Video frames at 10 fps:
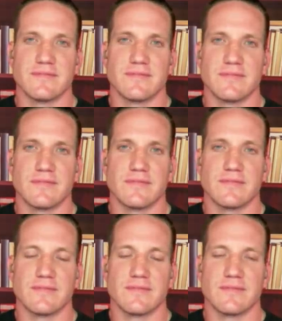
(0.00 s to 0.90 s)

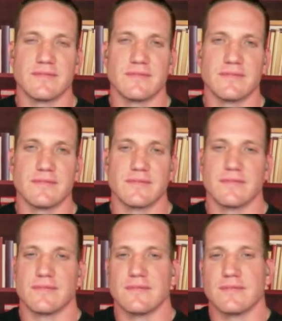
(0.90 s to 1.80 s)

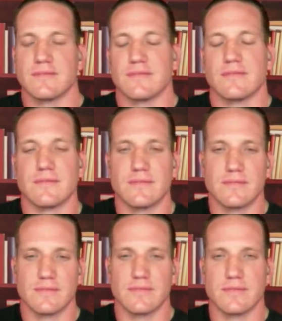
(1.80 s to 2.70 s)

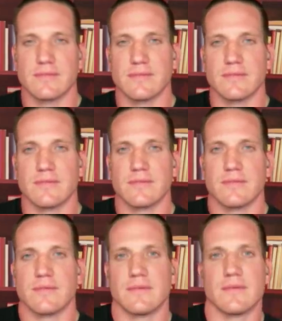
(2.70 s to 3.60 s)

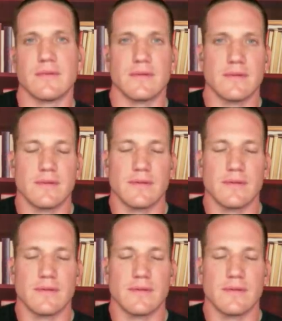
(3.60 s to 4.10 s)
The person shown says nothing.